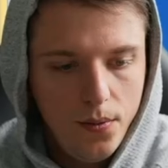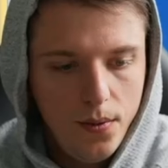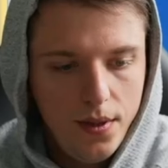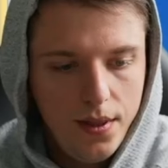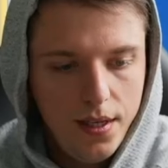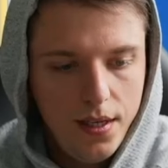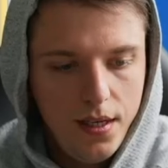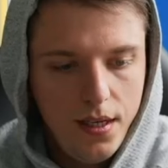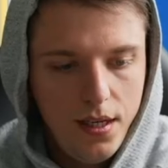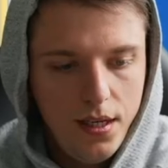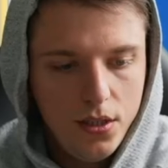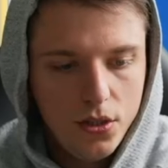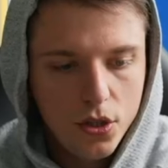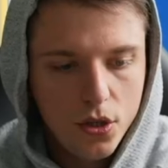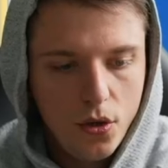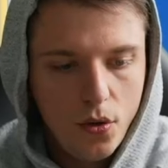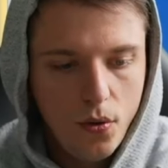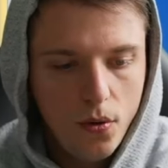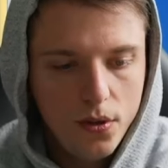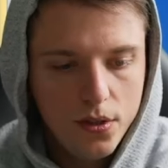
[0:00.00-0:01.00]
Within each
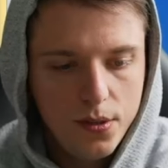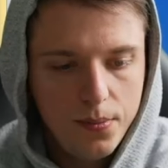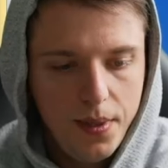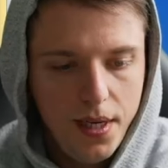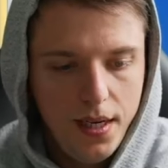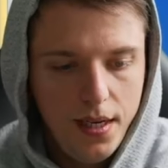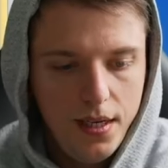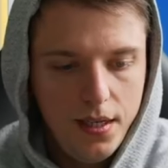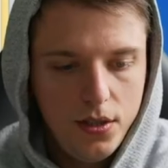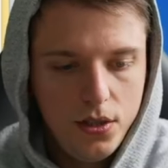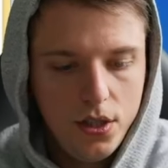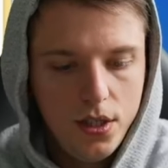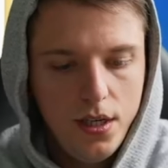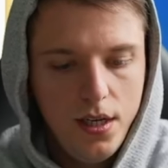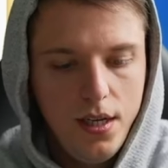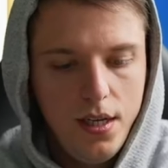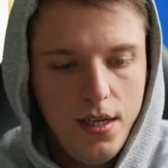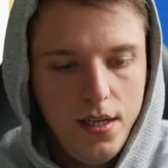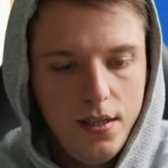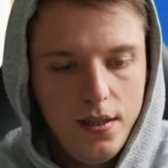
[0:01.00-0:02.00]
course page,
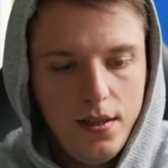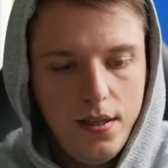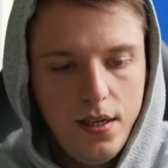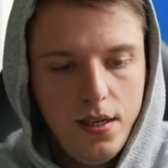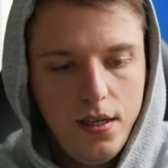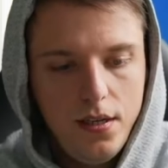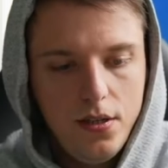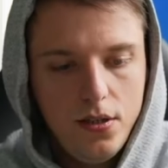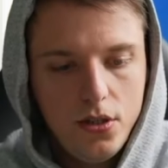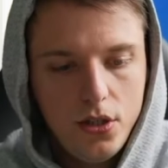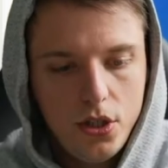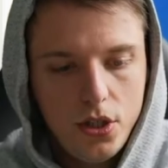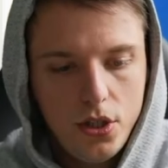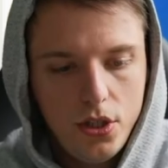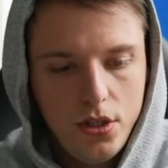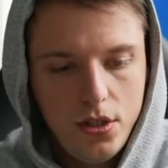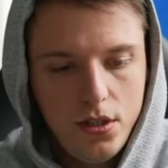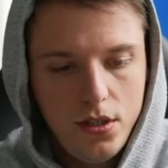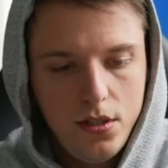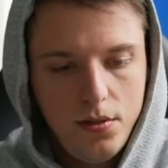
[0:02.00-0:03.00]
there
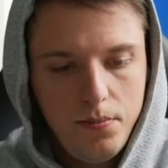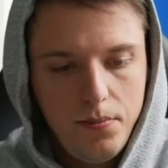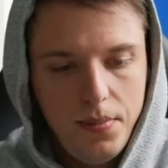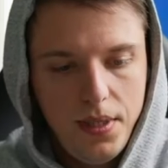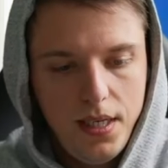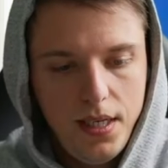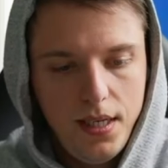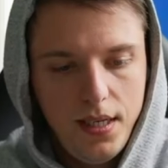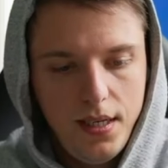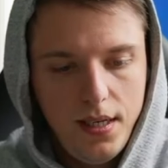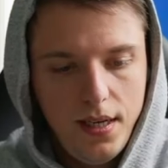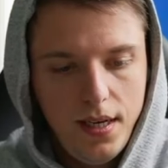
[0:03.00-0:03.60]
should be